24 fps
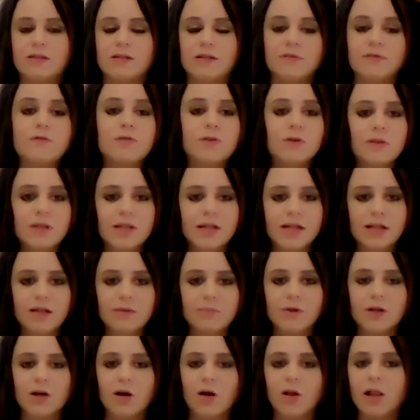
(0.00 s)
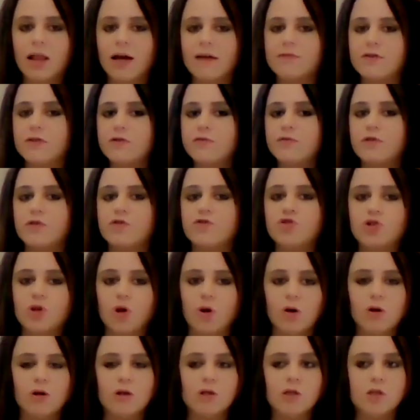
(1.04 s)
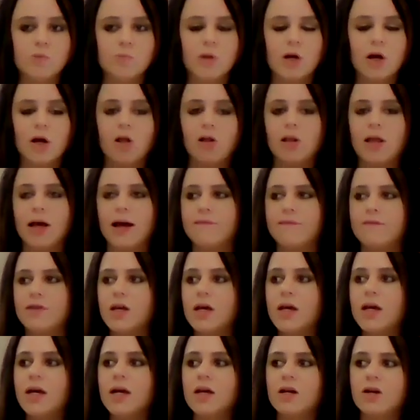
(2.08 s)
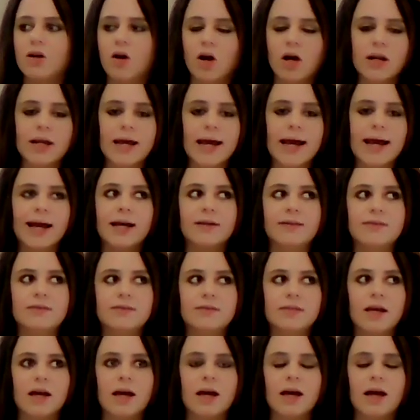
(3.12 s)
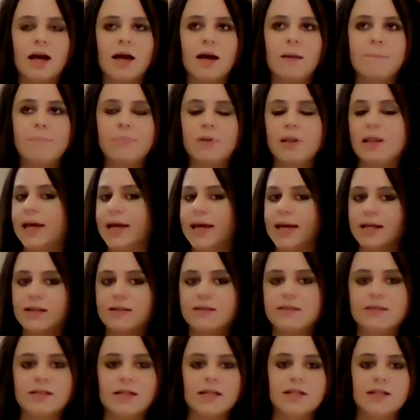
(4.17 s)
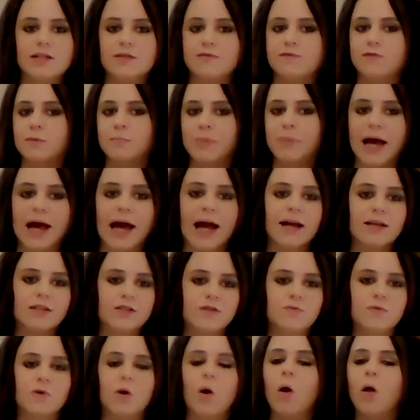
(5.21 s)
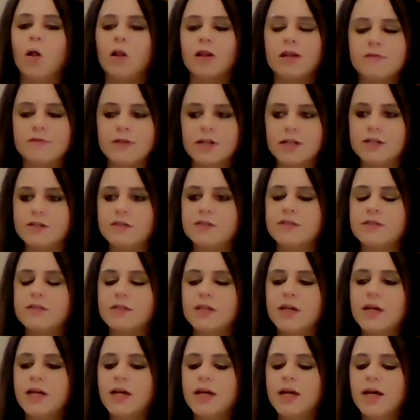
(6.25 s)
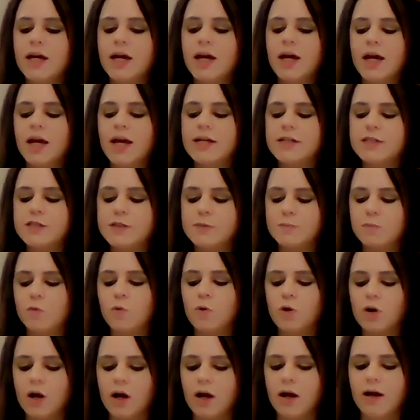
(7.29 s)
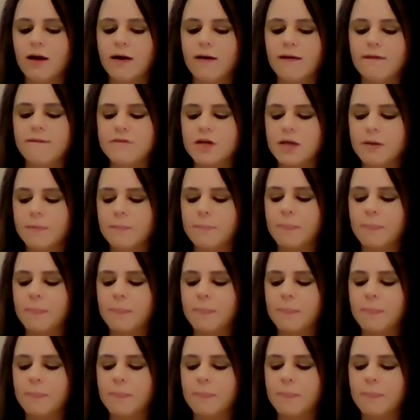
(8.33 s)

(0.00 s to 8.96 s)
differently. We all have different charts. God has plans and different paths for all of us. It's more of